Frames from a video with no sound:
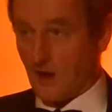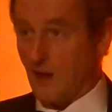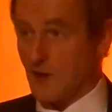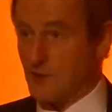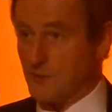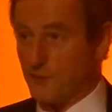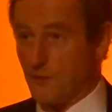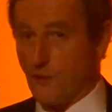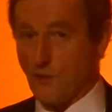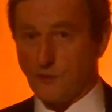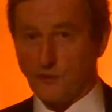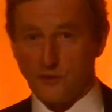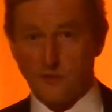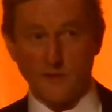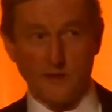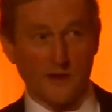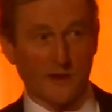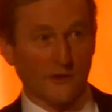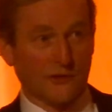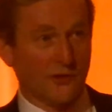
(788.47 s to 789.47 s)
I spoke to
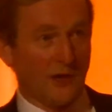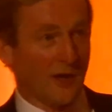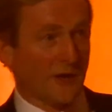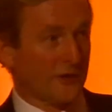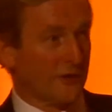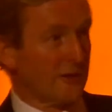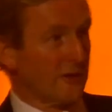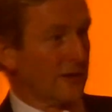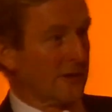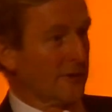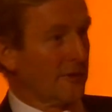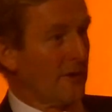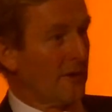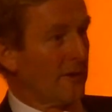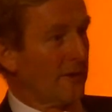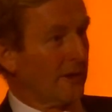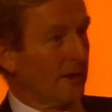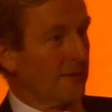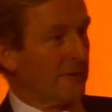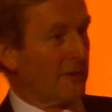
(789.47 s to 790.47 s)
Mayor Jackson this
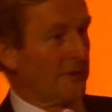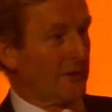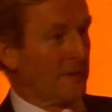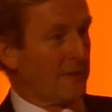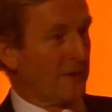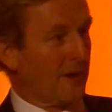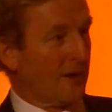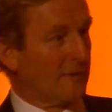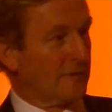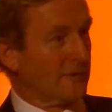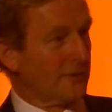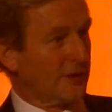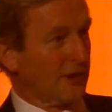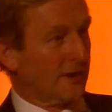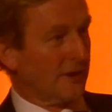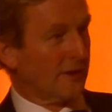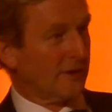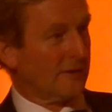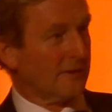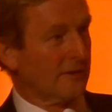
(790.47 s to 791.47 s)
morning about the Browns
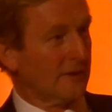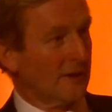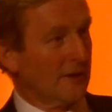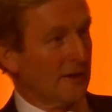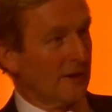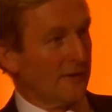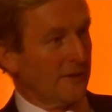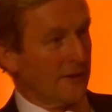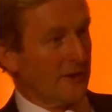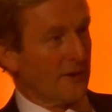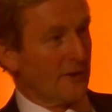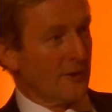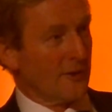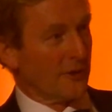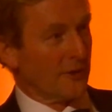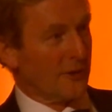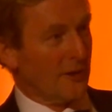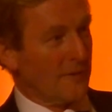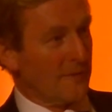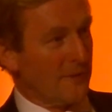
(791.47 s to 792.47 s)
here. They're going
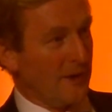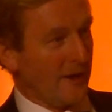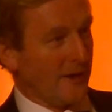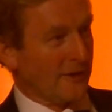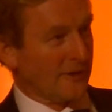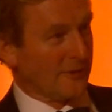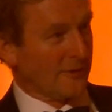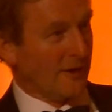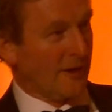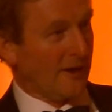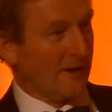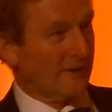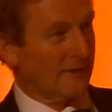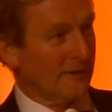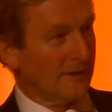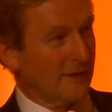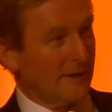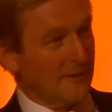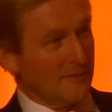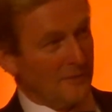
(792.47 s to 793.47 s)
to come back as well.